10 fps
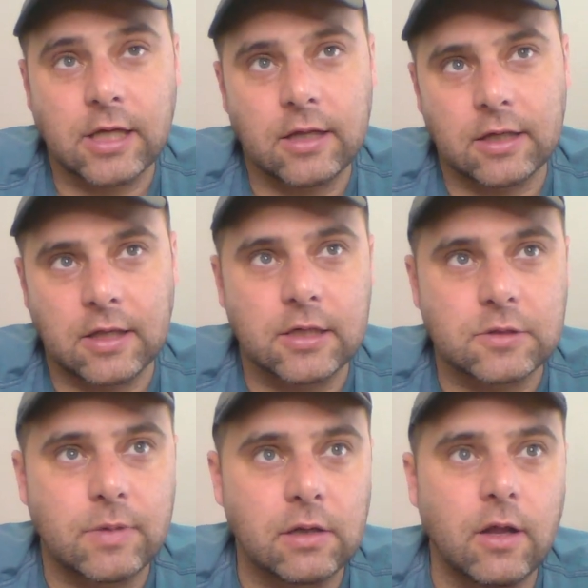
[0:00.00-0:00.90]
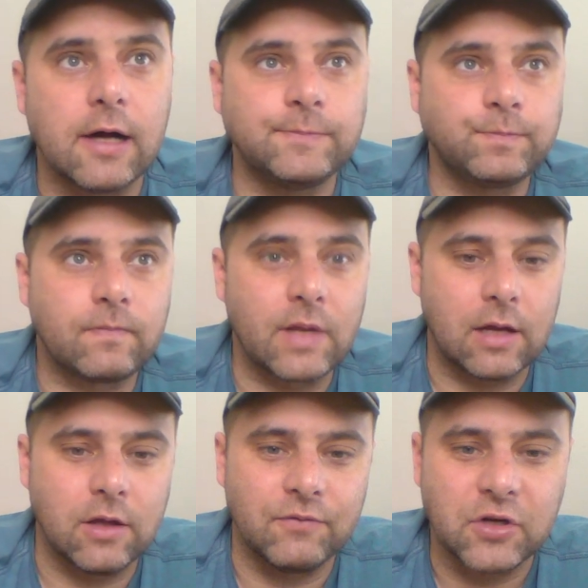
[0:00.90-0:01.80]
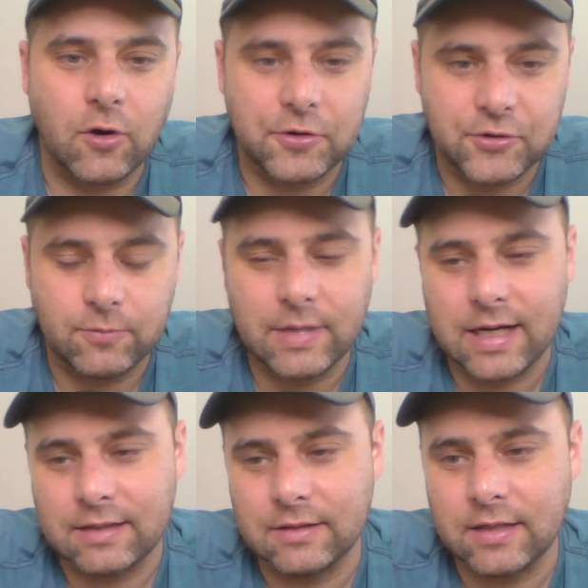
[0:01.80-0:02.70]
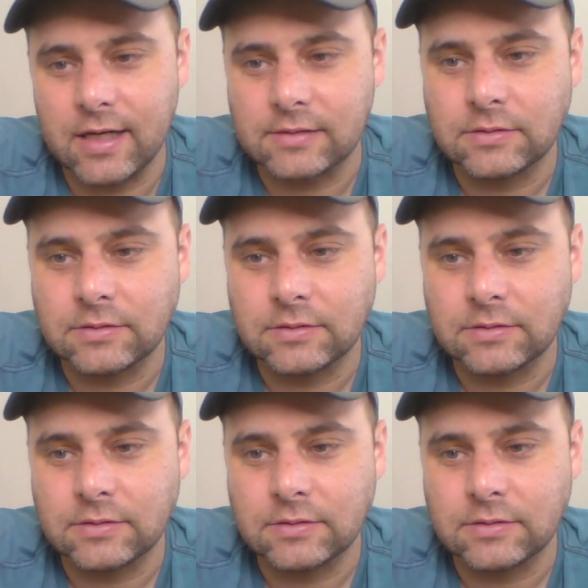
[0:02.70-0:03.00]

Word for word: I like the X-Men a lot. I loved the cartoon back in the day.